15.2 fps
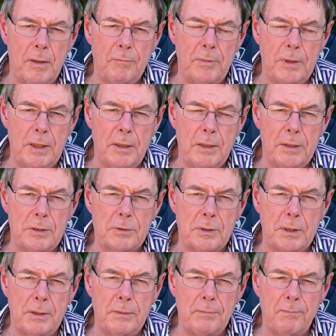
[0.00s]
video
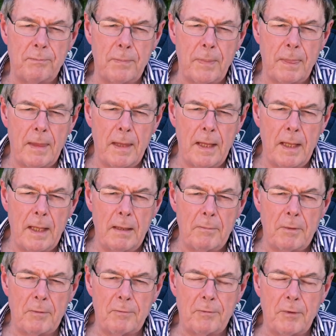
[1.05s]
history.
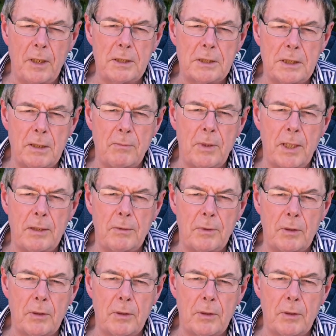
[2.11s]
But find some way to